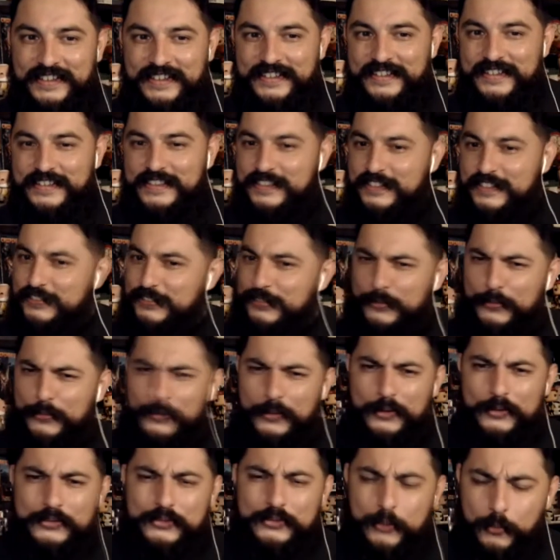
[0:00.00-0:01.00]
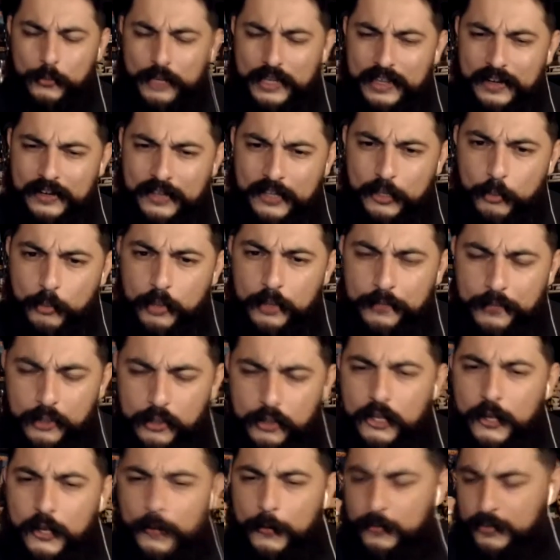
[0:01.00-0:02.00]
right. So we got another
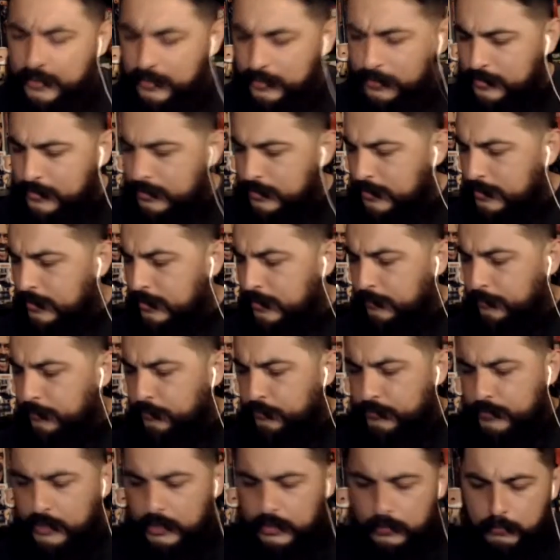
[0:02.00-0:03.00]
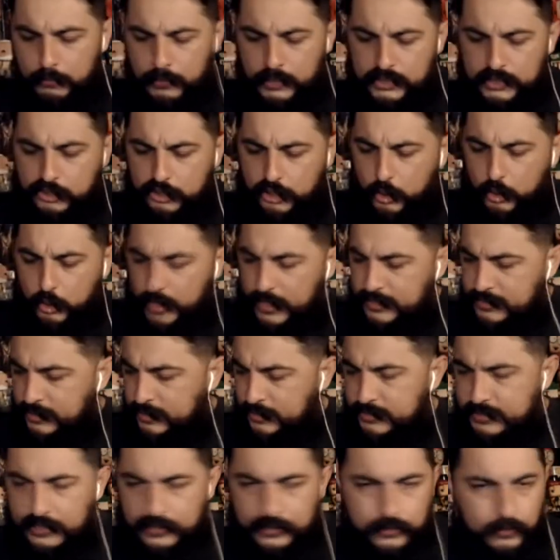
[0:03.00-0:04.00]
review going. Mr.
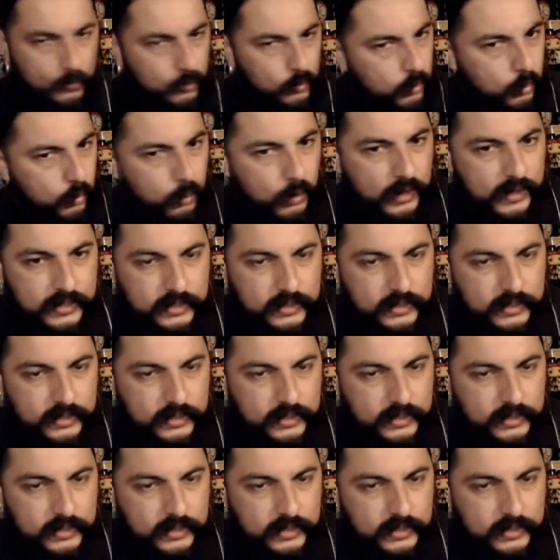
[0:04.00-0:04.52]
Crazington, what